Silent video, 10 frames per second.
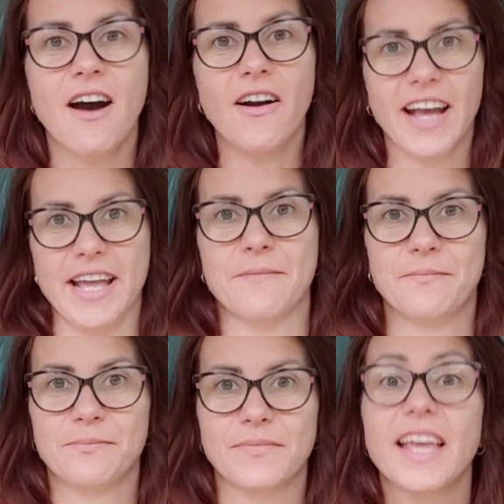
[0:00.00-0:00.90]
Okay,
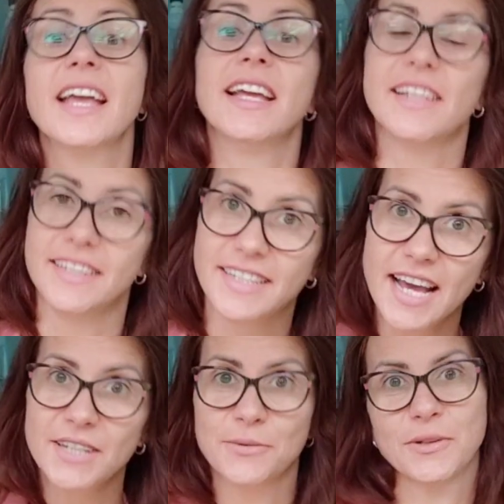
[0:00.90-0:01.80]

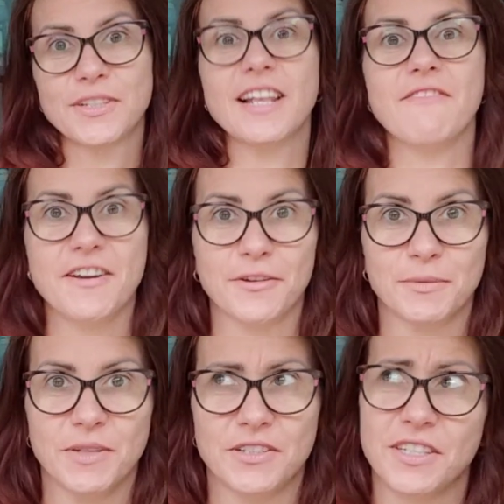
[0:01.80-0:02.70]
that was elevator
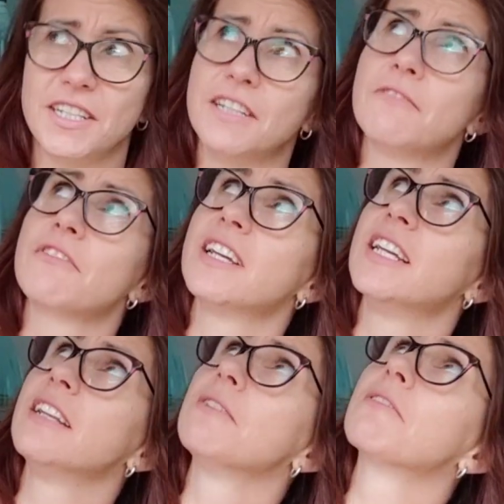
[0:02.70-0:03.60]
speech in
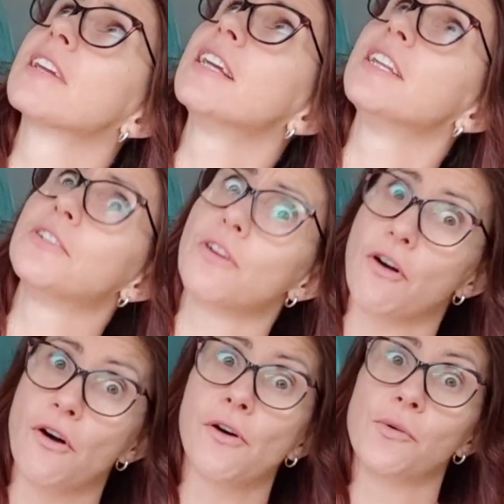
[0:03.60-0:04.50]
really, really
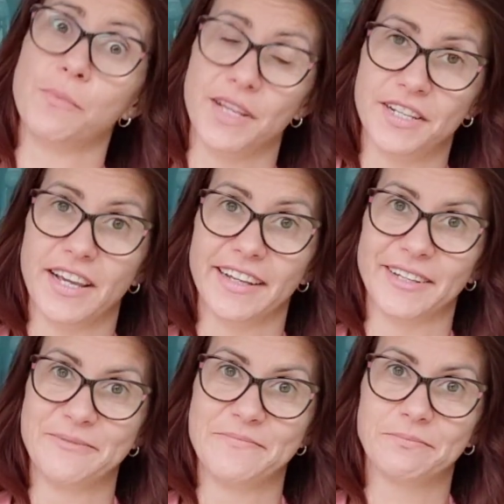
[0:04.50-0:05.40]
tall building.